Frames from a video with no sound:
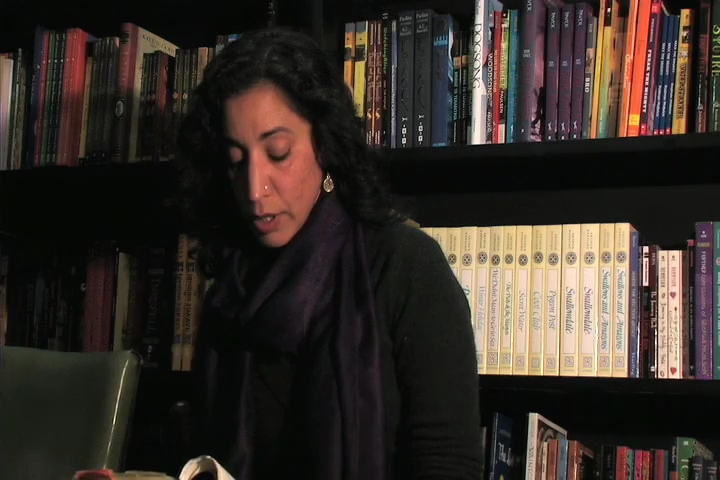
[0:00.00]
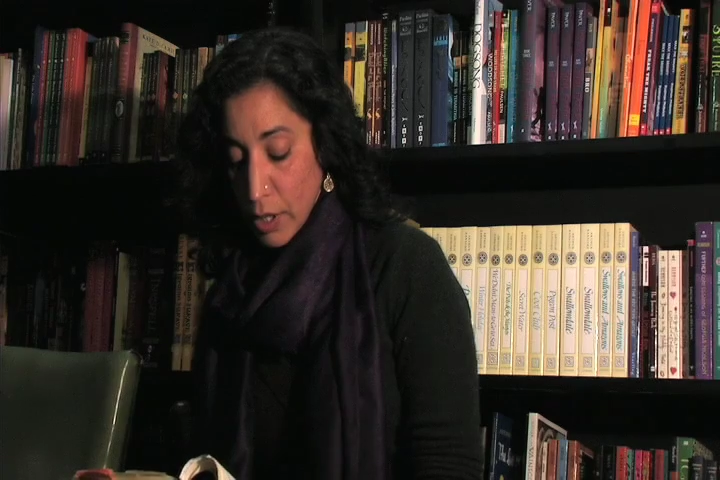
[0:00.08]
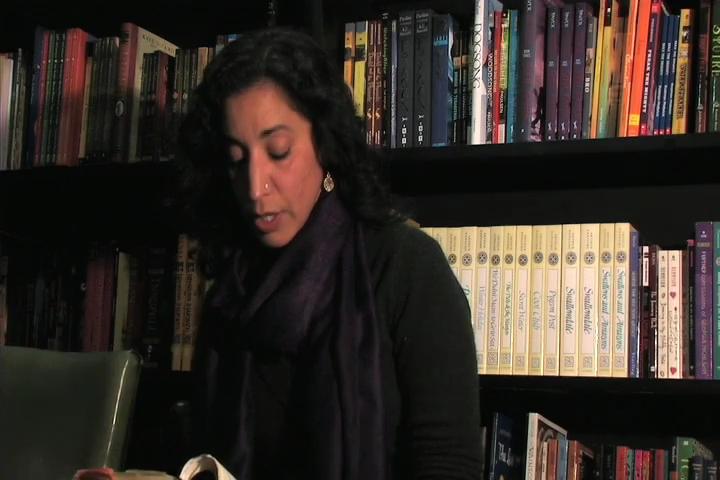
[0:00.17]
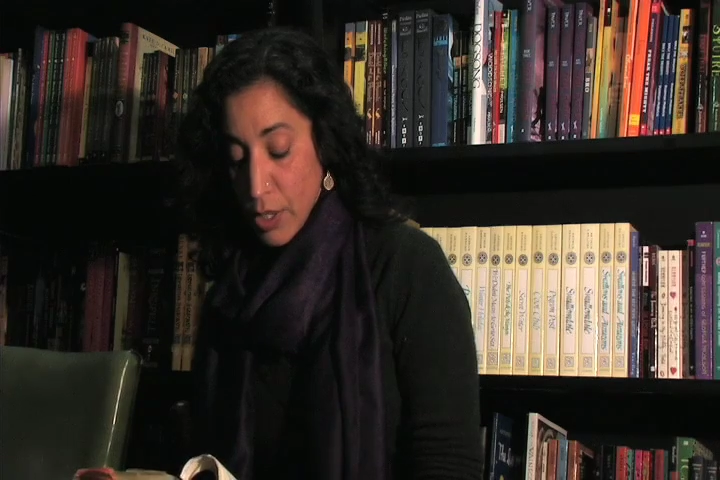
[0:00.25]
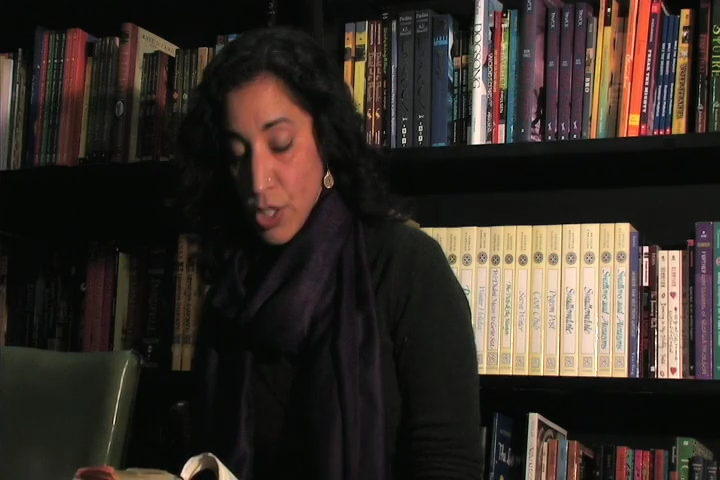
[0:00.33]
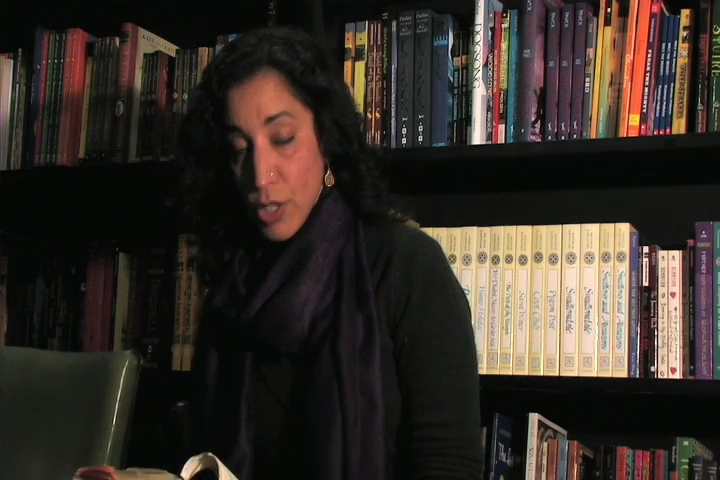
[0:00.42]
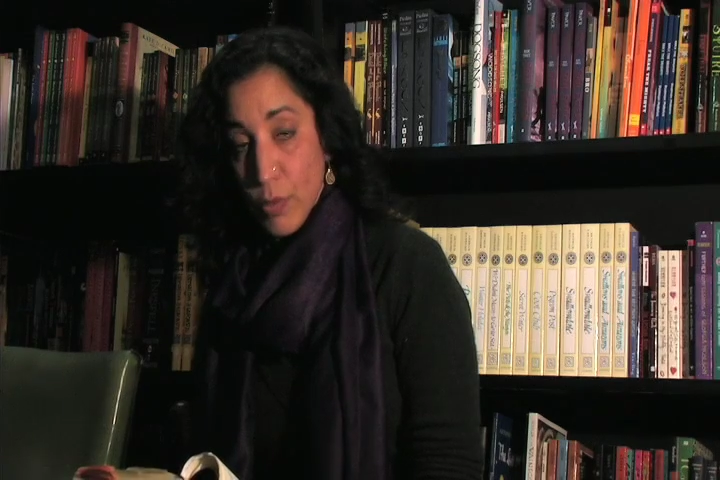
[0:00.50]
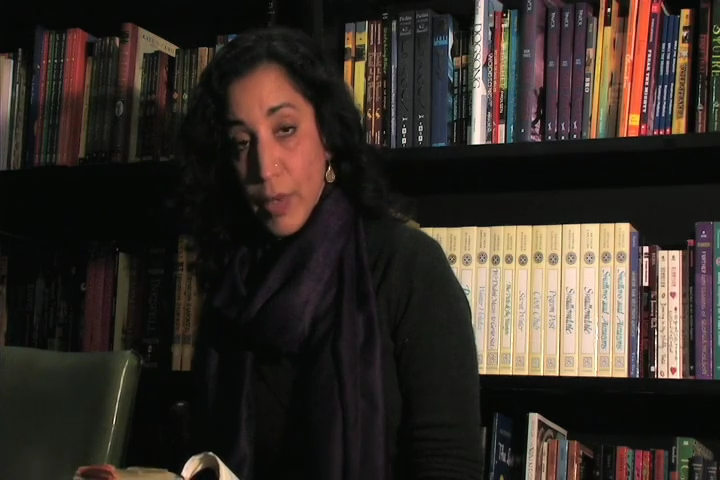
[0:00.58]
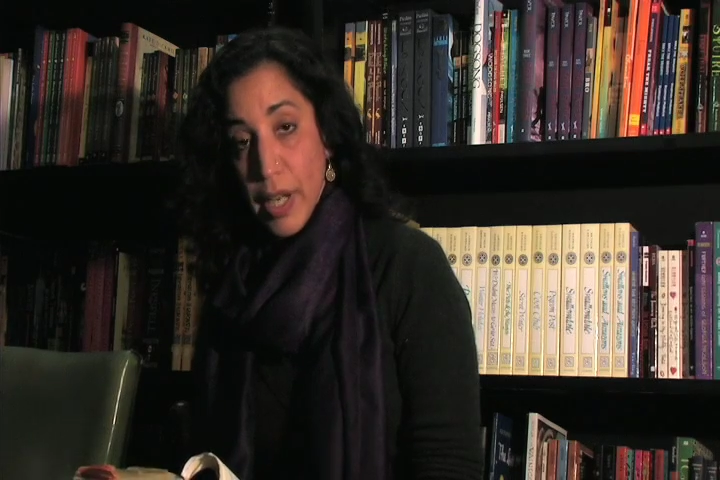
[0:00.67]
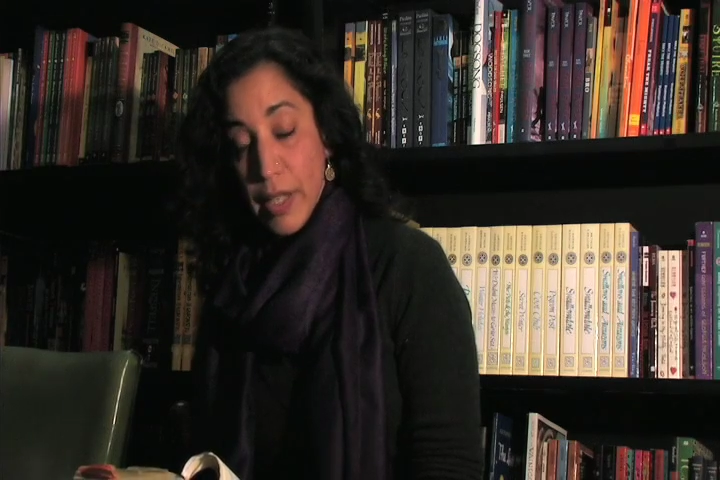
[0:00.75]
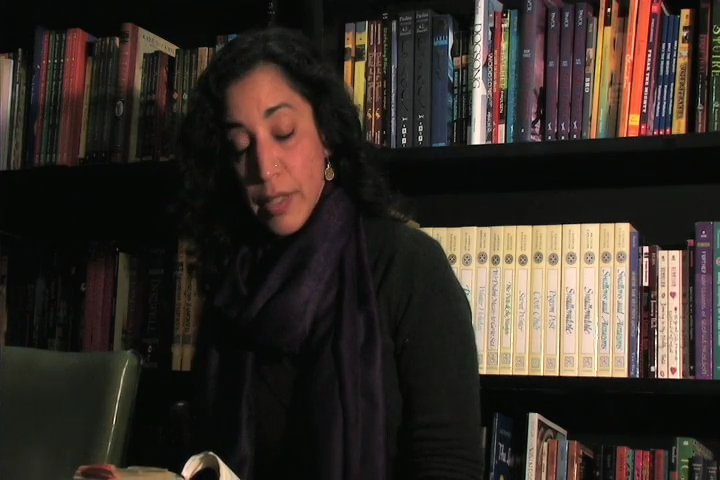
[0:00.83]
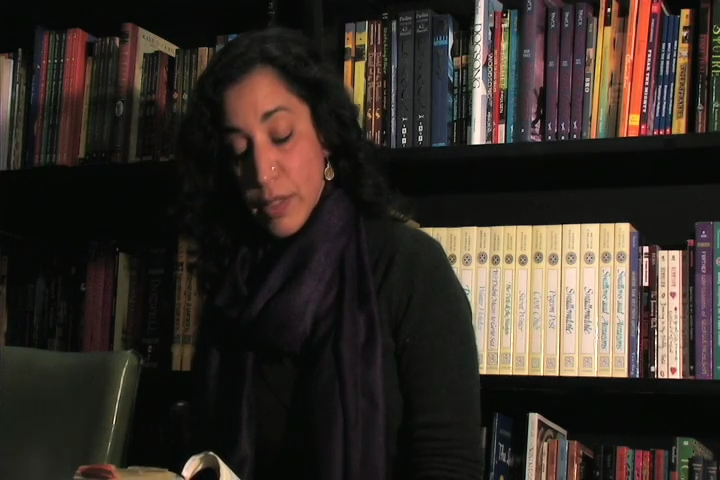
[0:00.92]
As she
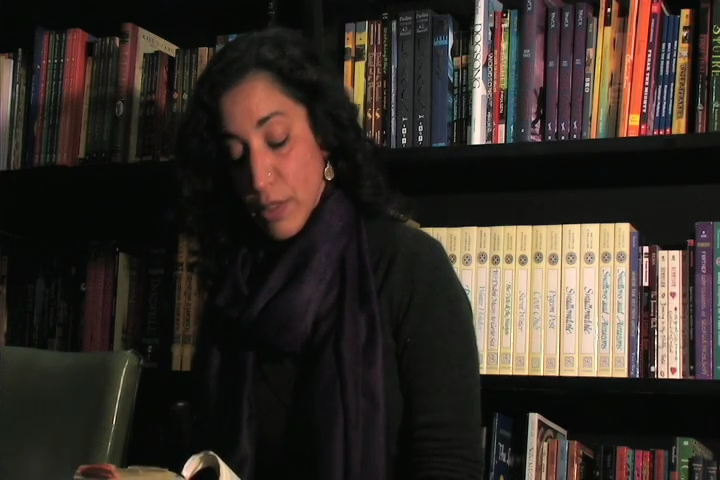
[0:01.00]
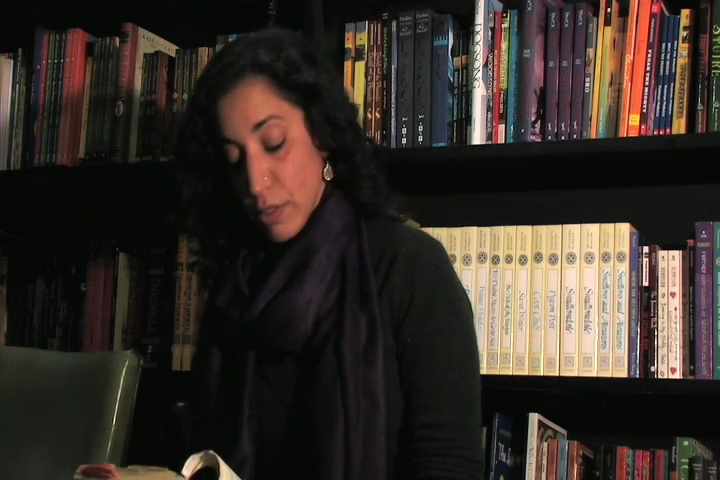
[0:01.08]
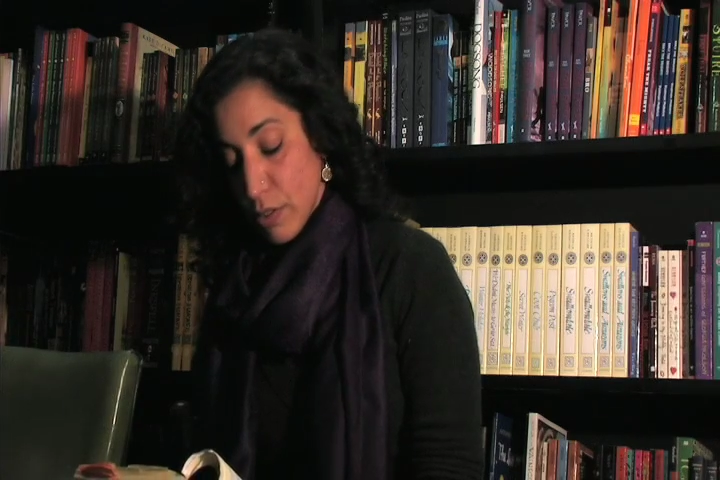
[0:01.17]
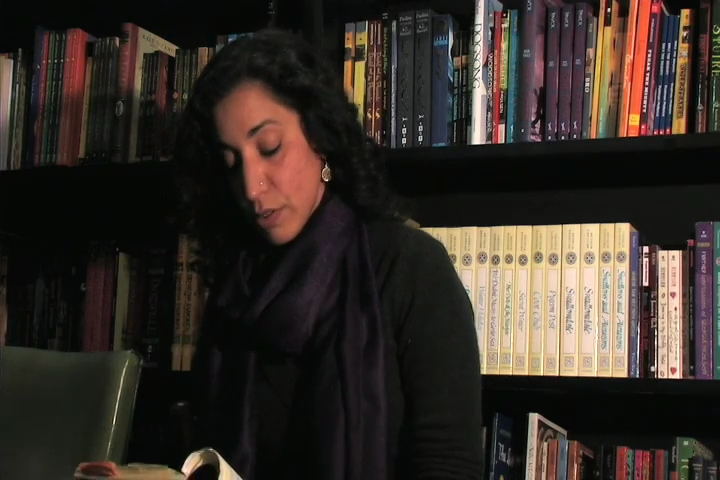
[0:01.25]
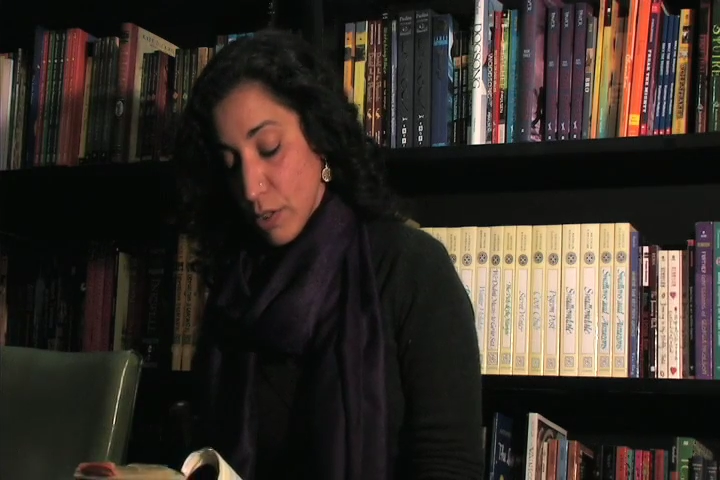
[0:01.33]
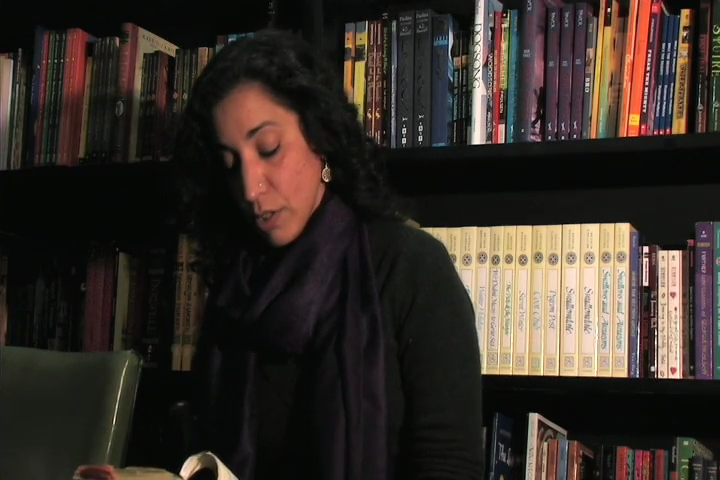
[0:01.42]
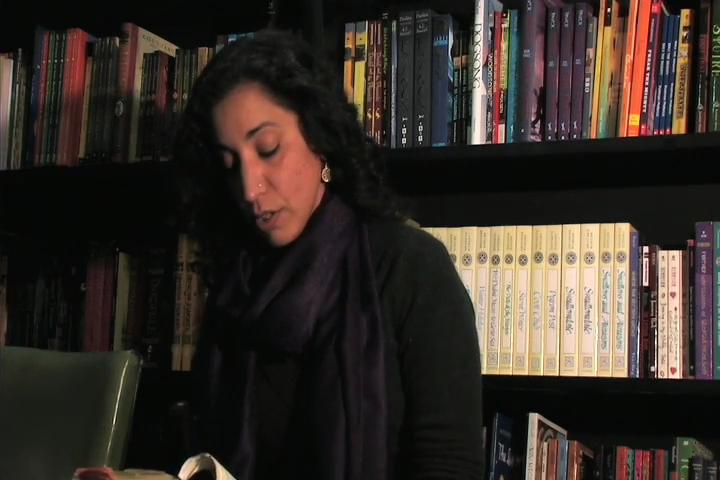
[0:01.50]
rises,